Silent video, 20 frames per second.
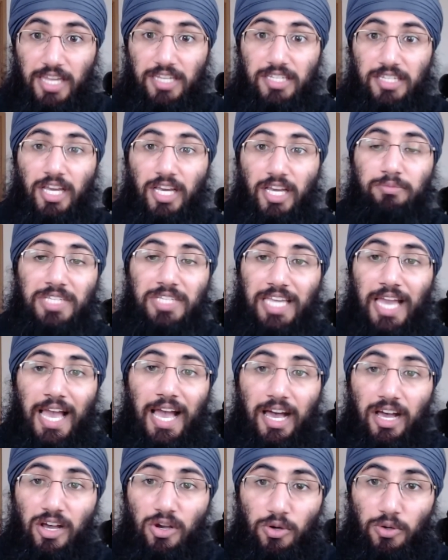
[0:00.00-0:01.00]
Tell me
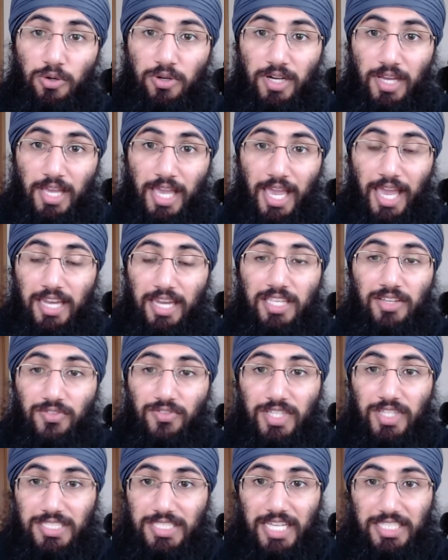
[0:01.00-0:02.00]
how any
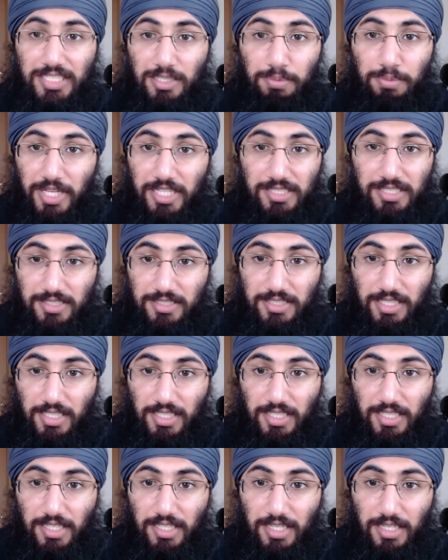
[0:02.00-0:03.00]
of this has a place in
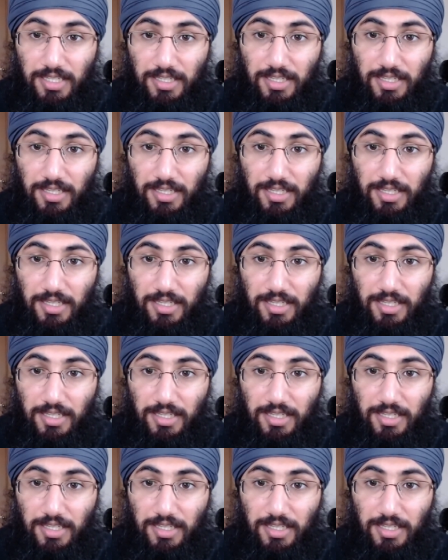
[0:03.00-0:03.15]
Sikhi.